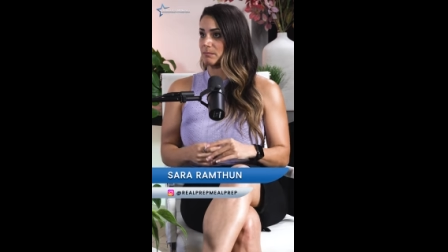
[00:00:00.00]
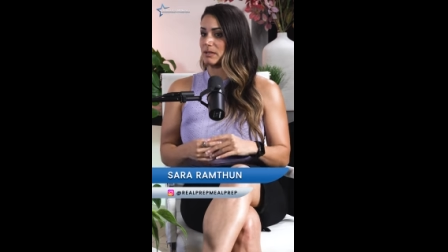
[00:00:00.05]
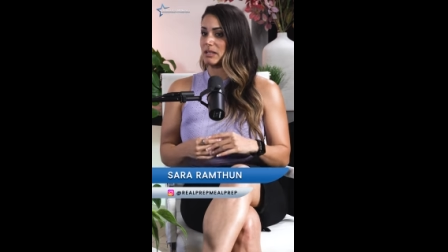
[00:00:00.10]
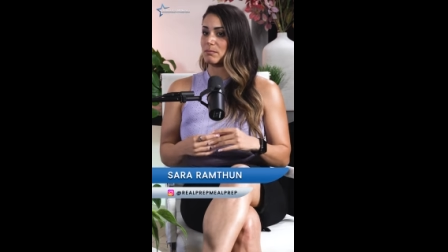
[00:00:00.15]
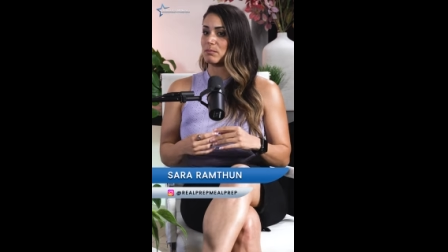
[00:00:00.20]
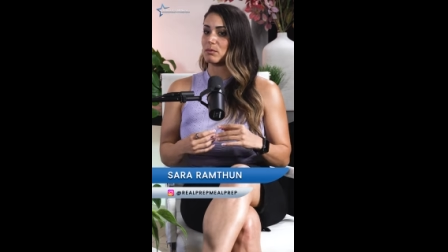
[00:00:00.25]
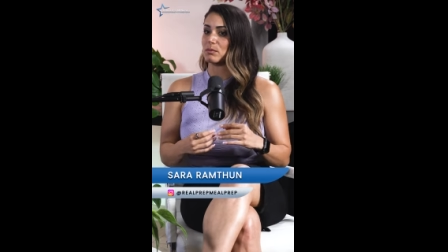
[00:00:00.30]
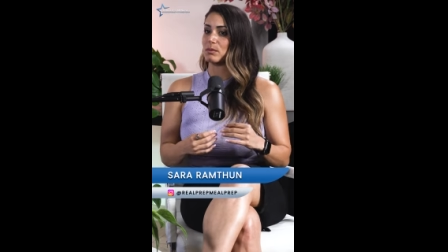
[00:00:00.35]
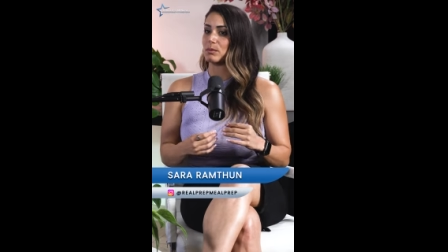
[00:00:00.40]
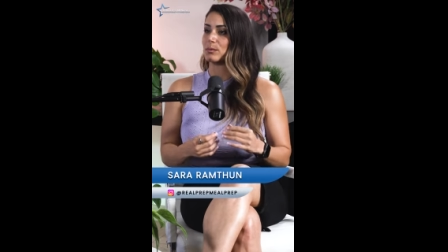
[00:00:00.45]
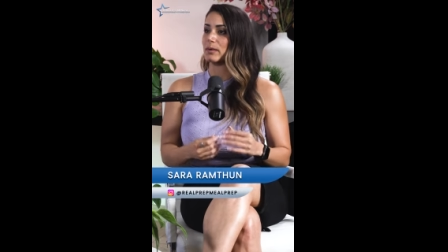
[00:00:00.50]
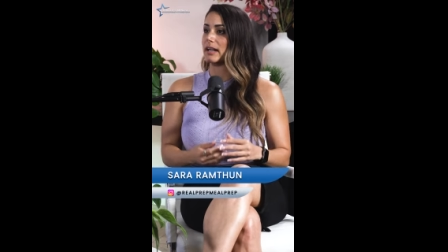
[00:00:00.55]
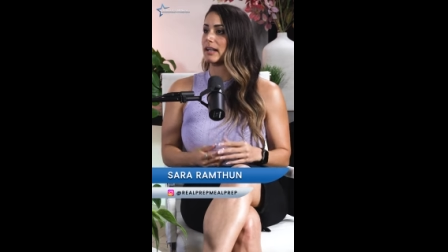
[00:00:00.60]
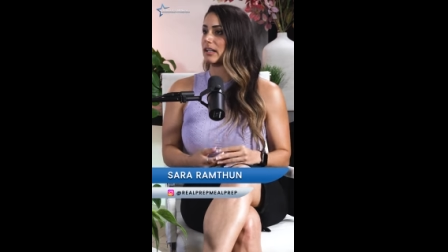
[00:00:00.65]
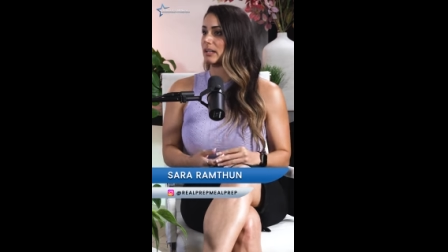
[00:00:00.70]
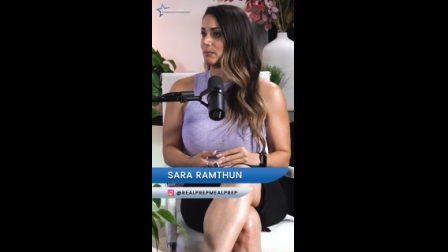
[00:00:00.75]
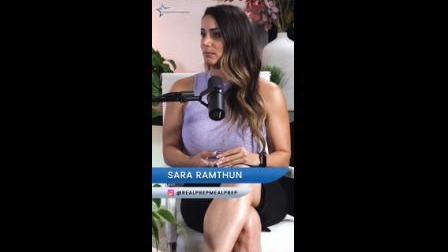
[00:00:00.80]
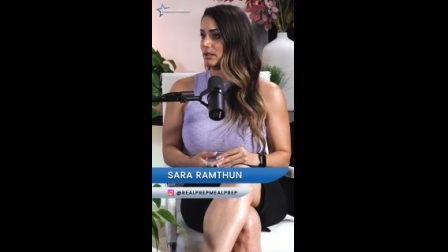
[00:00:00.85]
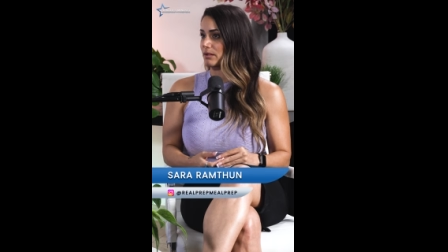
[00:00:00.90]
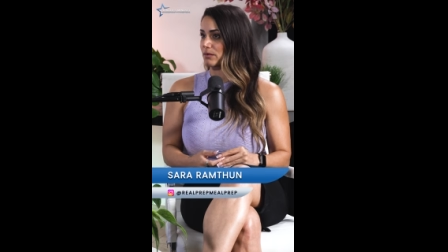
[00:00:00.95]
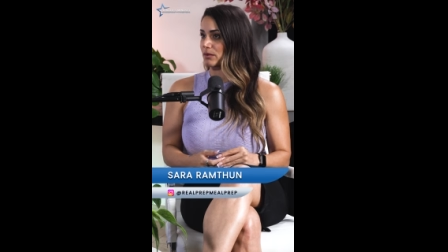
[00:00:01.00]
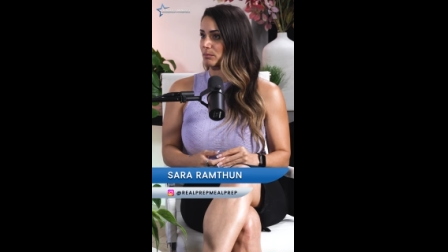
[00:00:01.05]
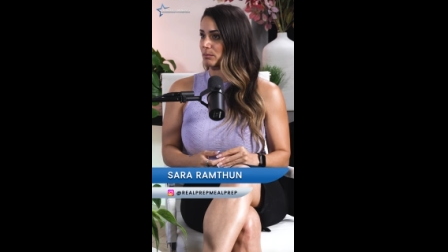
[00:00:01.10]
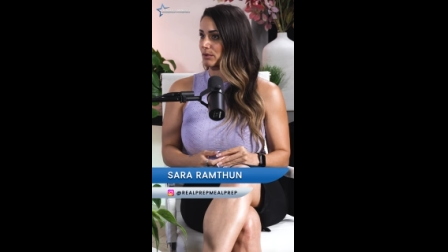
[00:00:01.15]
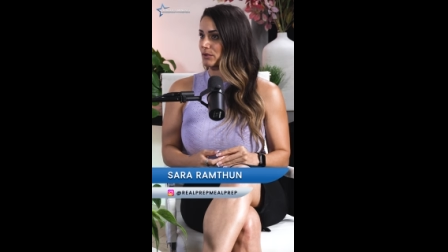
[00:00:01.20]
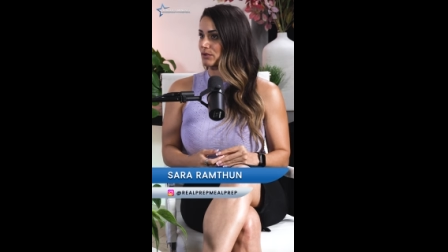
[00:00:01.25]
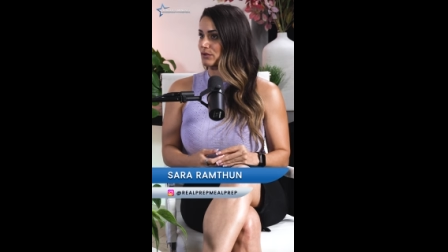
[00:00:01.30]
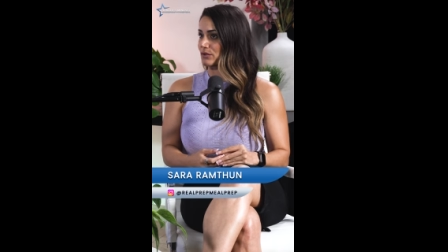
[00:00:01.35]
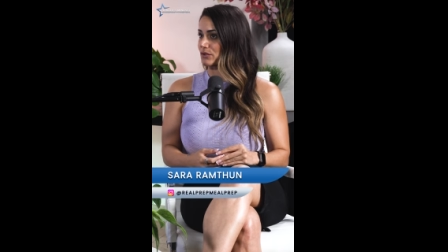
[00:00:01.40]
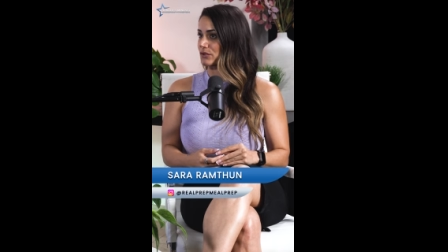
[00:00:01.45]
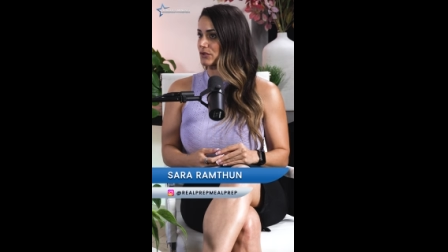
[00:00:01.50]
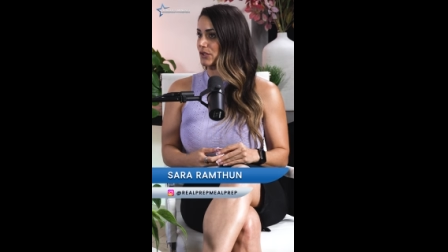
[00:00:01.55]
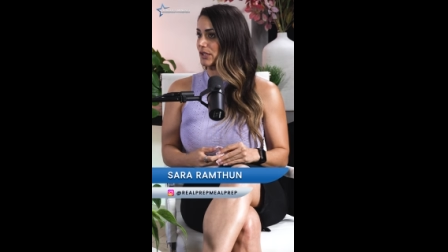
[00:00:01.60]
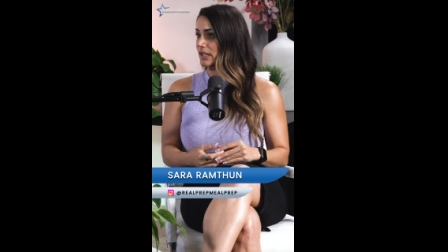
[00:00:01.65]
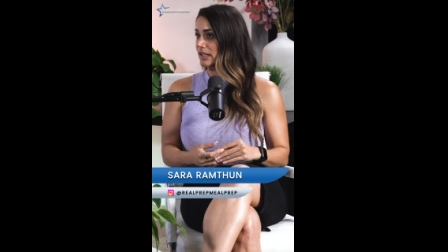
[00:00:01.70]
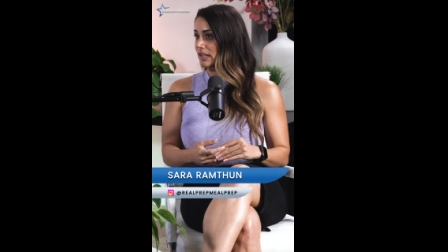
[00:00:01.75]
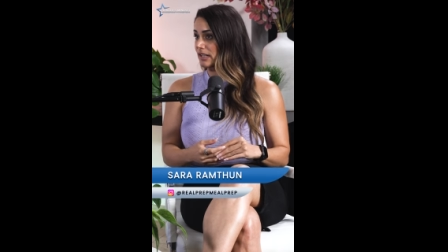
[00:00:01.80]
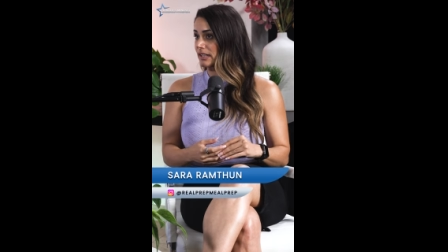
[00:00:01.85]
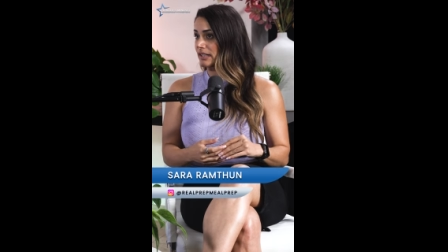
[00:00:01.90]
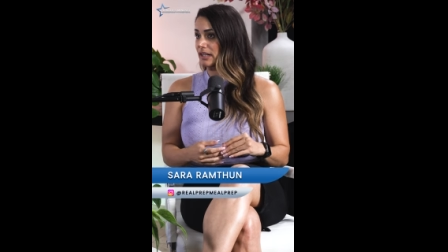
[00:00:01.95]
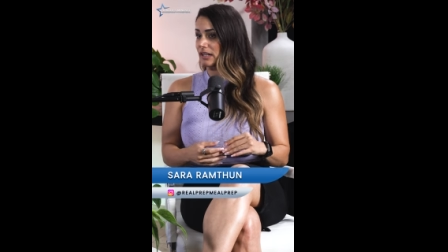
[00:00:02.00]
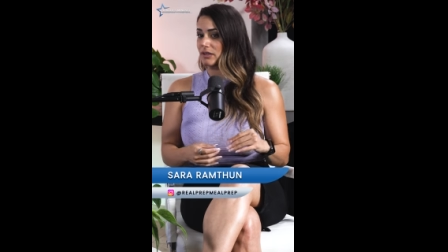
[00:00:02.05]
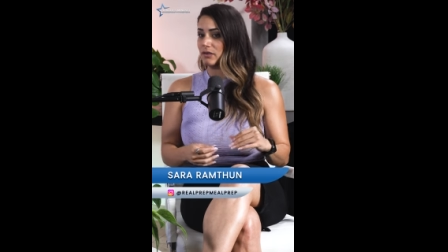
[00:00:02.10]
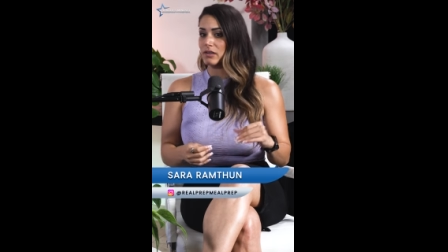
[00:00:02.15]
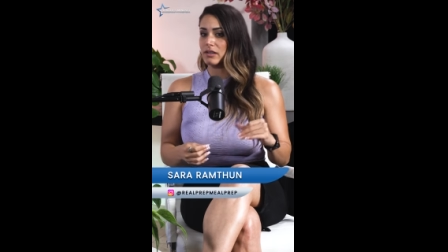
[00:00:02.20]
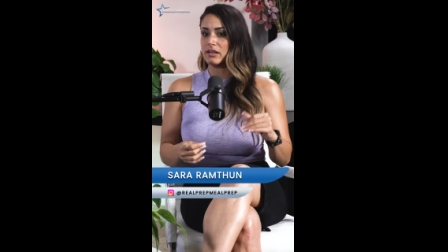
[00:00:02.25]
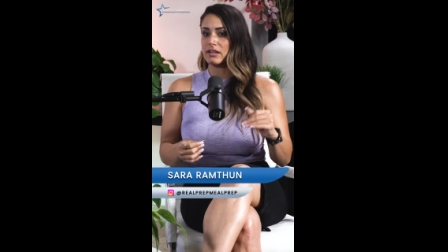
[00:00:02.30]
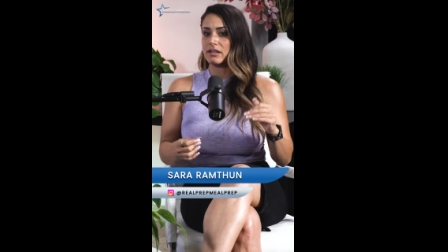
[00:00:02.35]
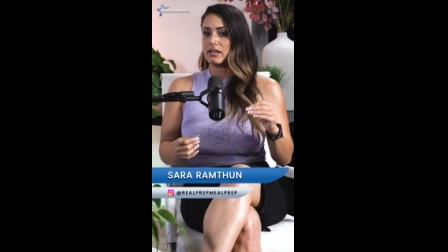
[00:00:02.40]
People were writing me for personal training now.